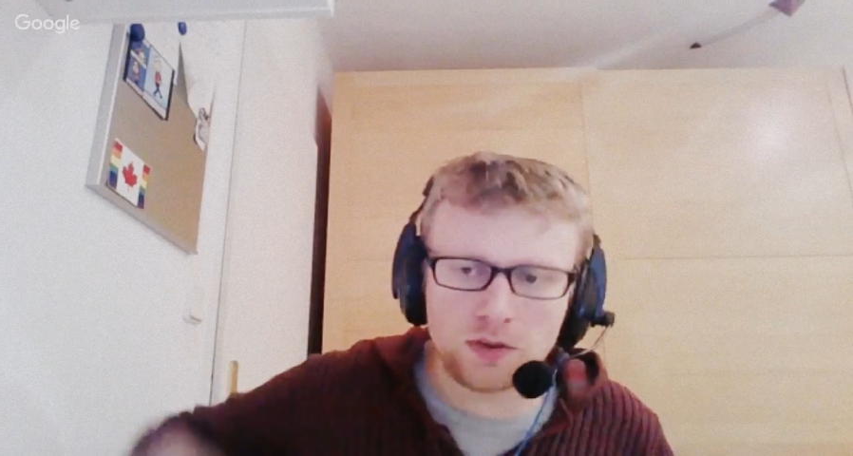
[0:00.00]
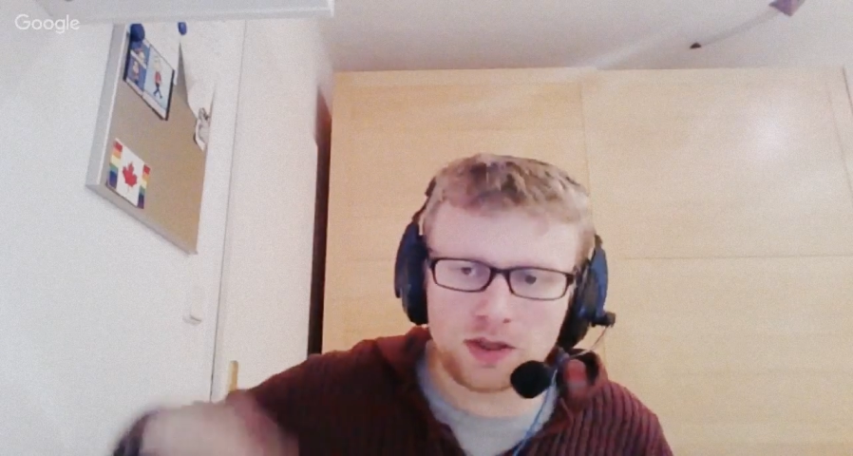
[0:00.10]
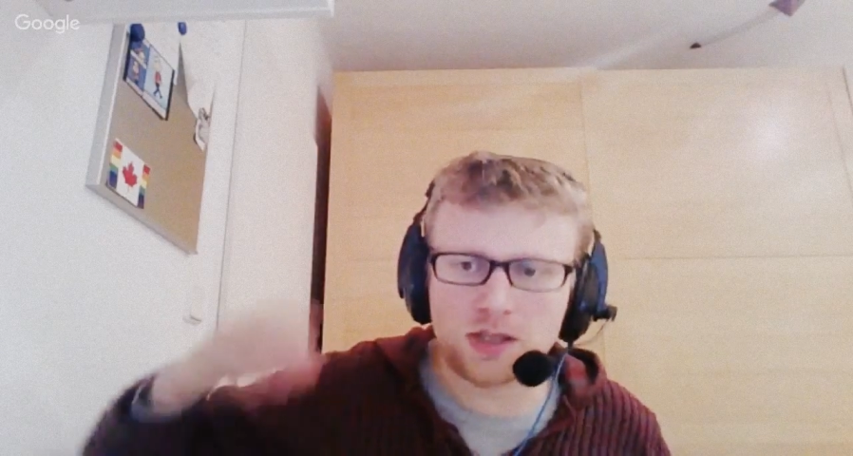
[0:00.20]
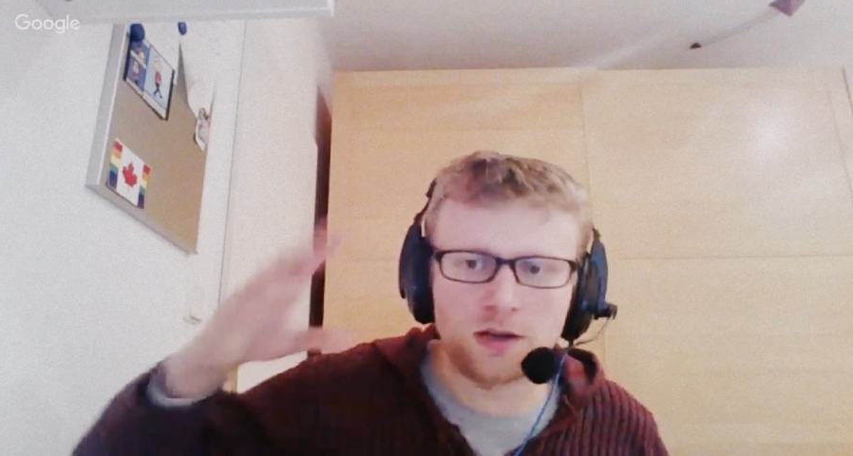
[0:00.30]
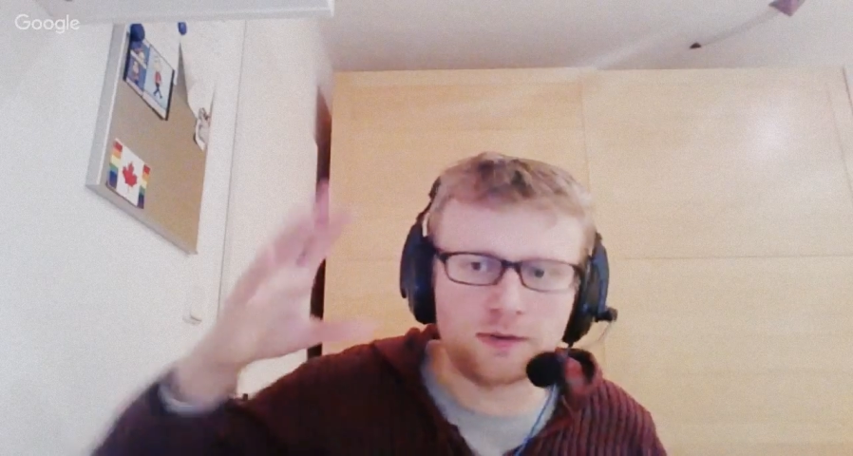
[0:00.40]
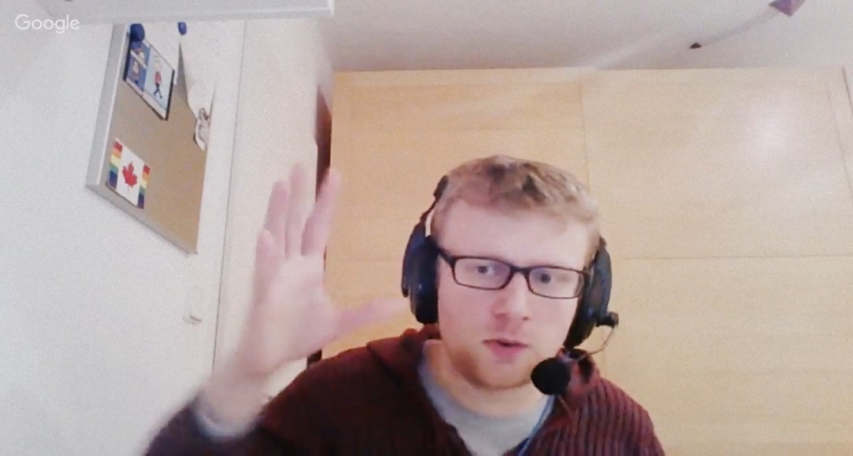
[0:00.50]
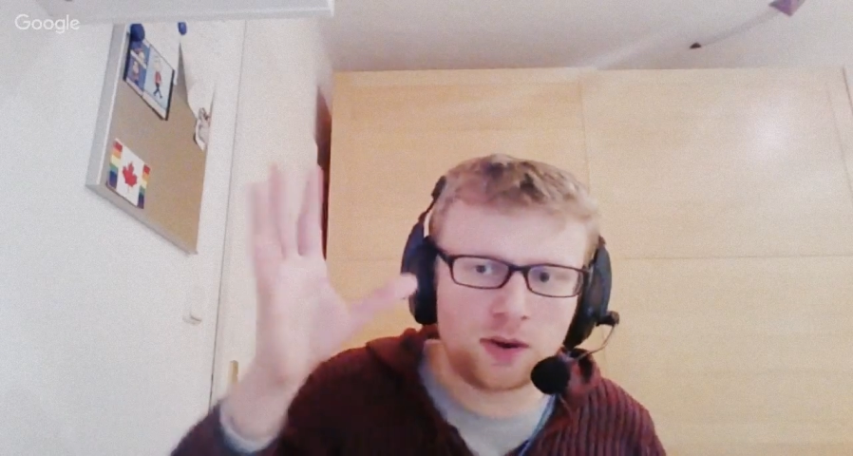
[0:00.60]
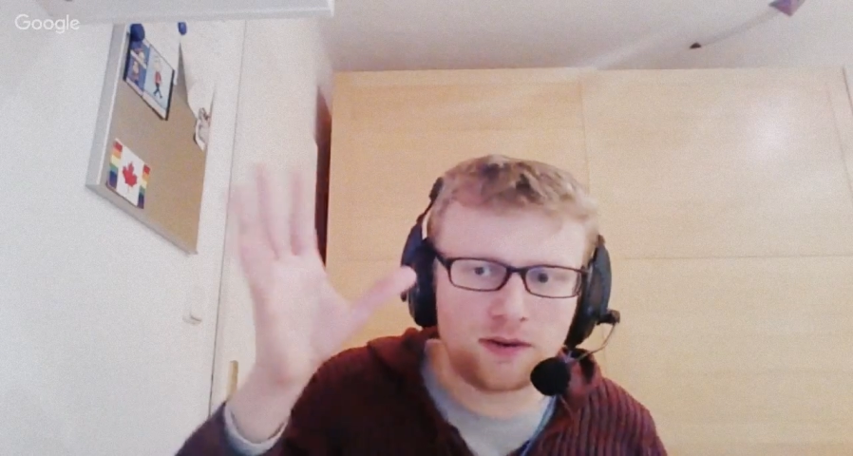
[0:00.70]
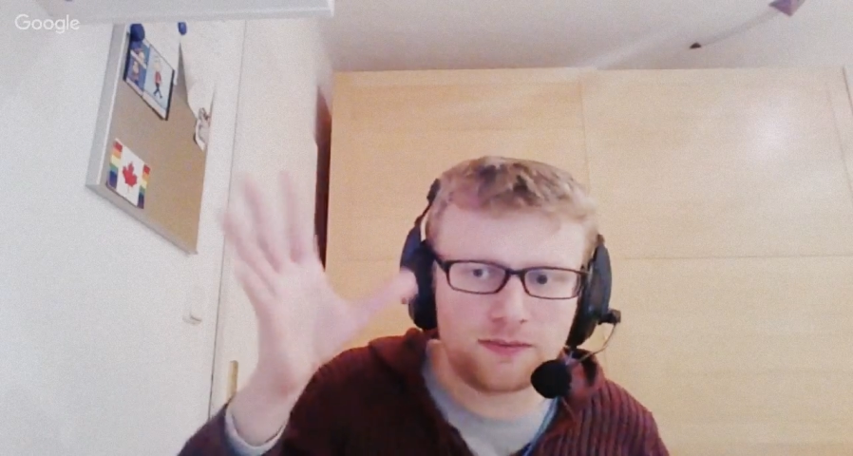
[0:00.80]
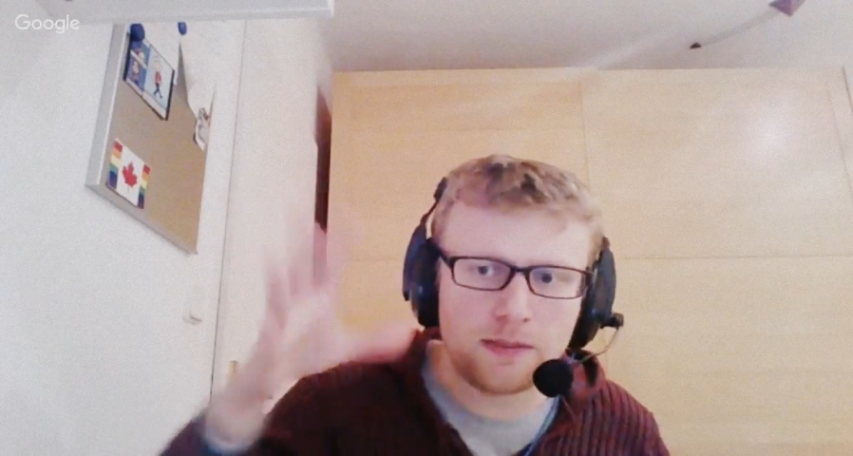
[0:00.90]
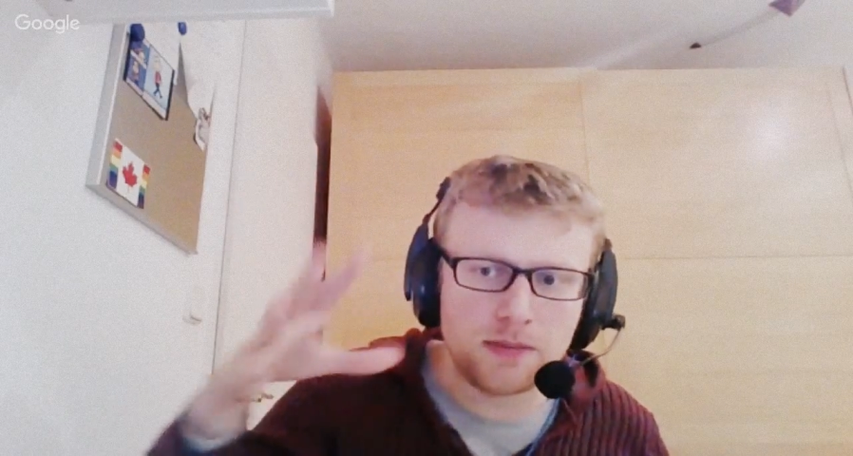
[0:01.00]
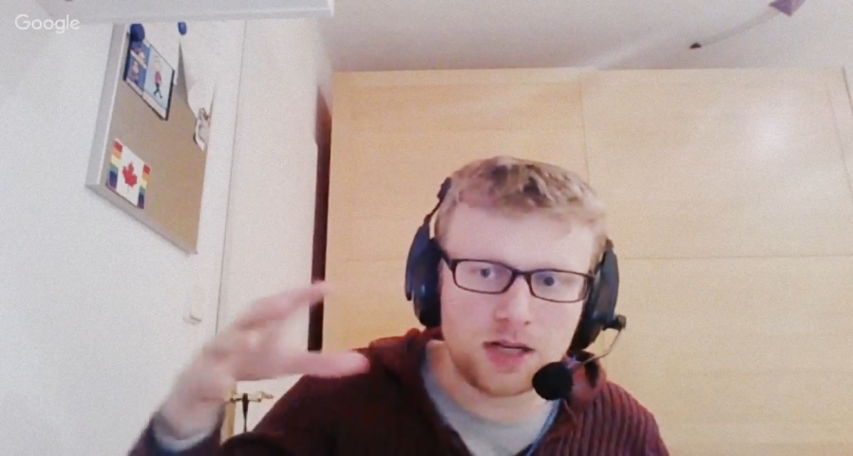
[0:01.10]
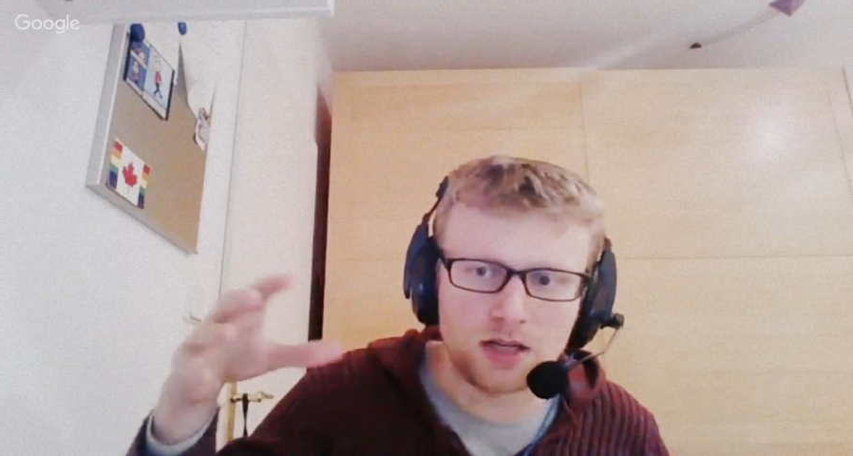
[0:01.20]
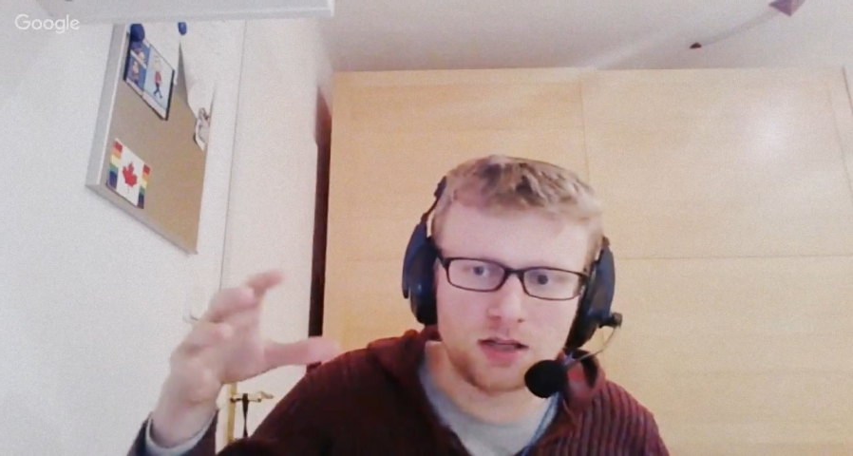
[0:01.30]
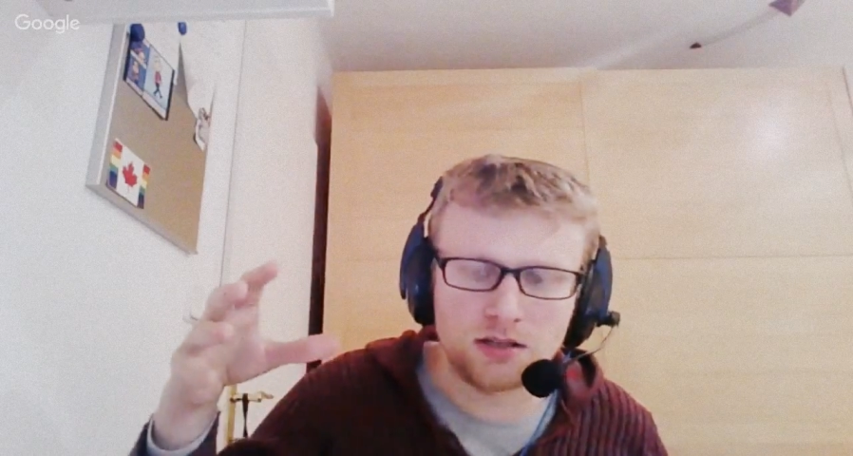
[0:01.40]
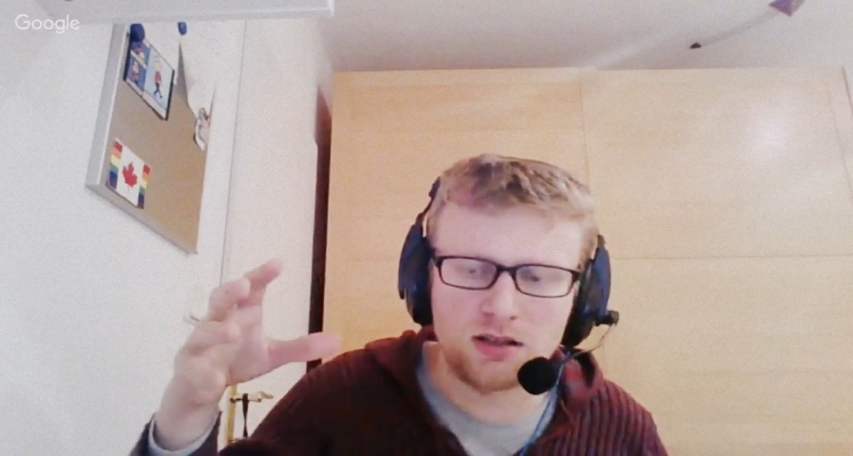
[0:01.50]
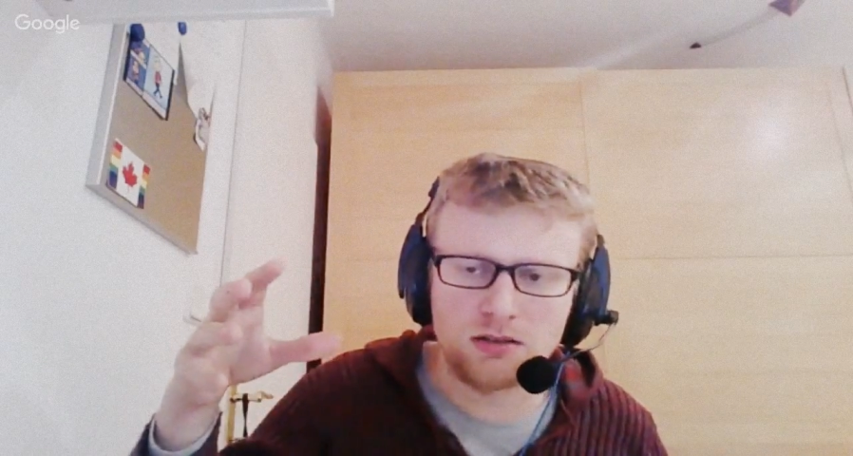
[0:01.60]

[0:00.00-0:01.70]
these kind of quite feminine